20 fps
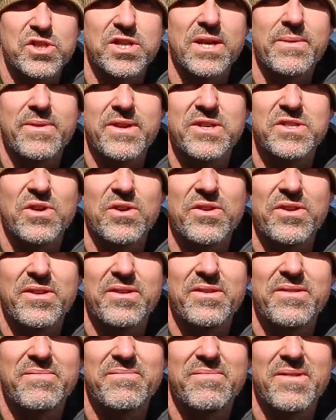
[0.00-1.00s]
just slip these on
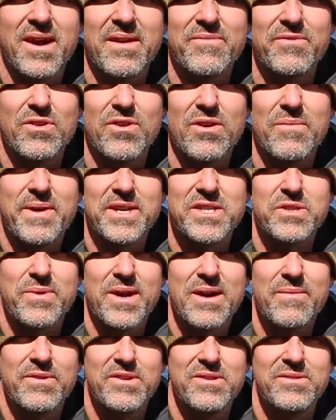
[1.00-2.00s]
and I haven't got to mess
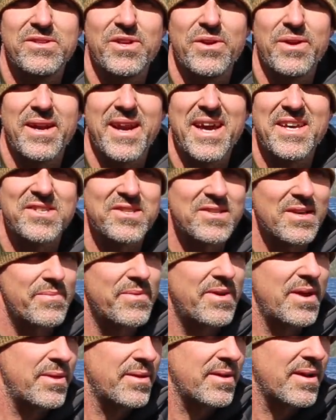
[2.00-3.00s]
around with doing laces
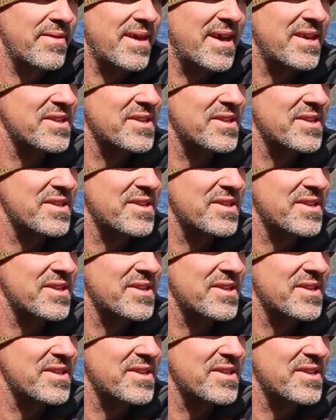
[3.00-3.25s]
up or anything like